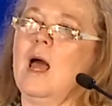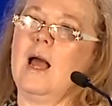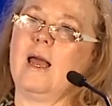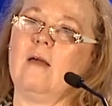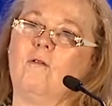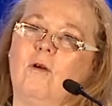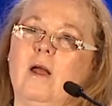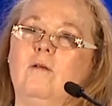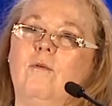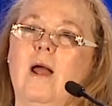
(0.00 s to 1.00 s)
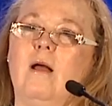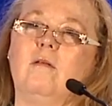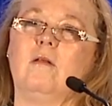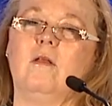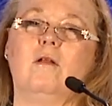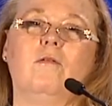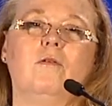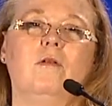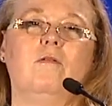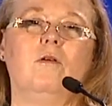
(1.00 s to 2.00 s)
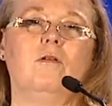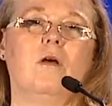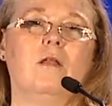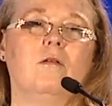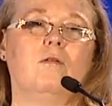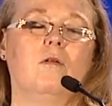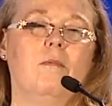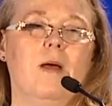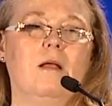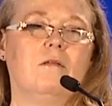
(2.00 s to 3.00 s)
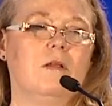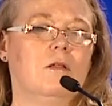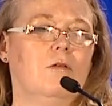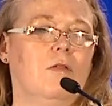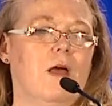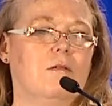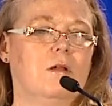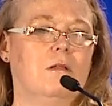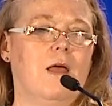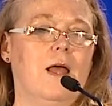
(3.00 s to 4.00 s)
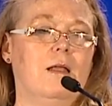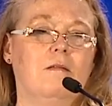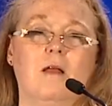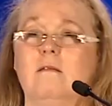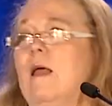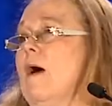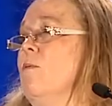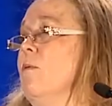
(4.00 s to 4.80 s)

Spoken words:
I gave grand rounds at the University of Utah in the School of Medicine in 2010 and said, now